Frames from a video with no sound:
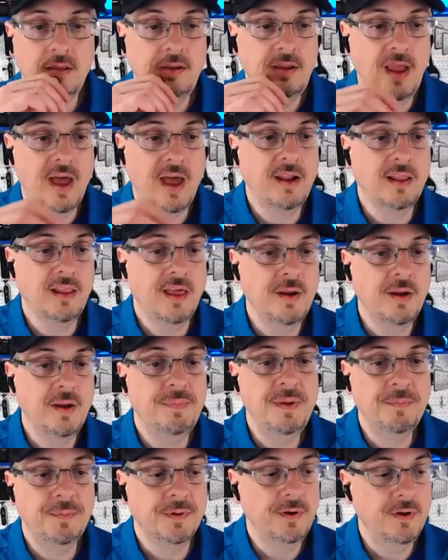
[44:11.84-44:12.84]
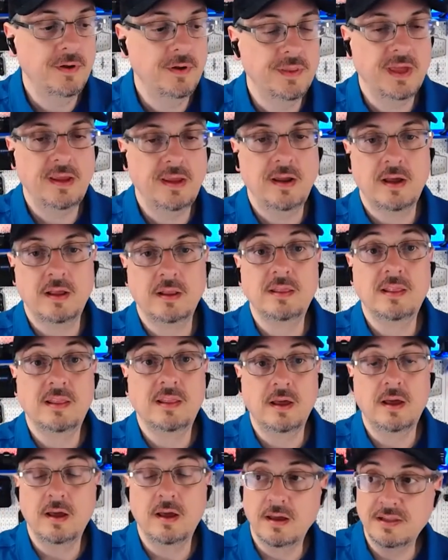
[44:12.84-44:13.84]
not a lot of people know that a
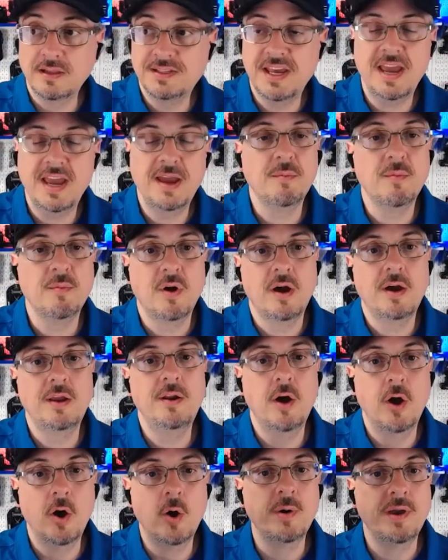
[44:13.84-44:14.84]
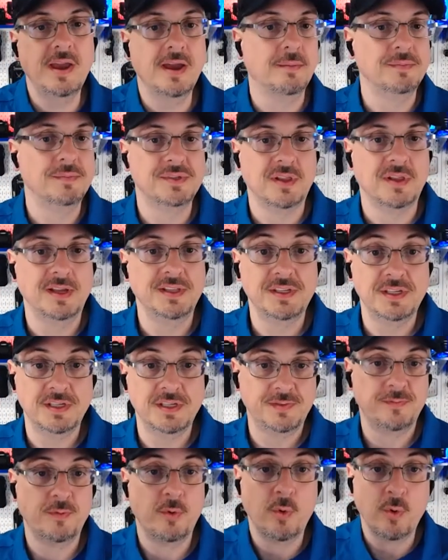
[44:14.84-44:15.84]
Tamron OEMs
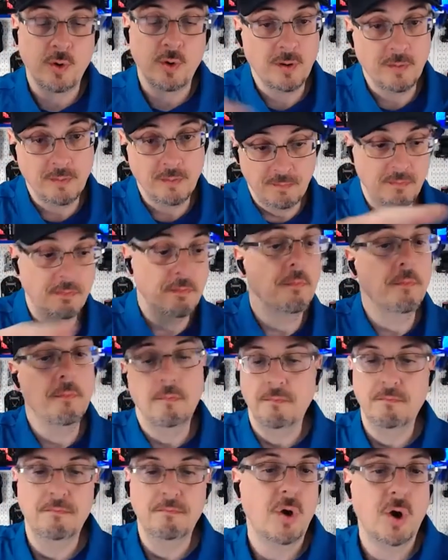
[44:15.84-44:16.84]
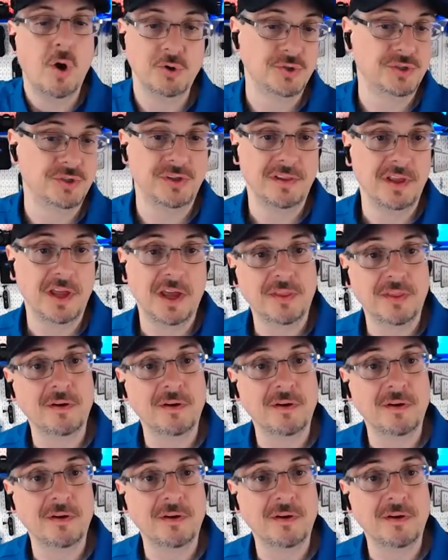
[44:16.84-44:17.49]
lenses for most oh, of the other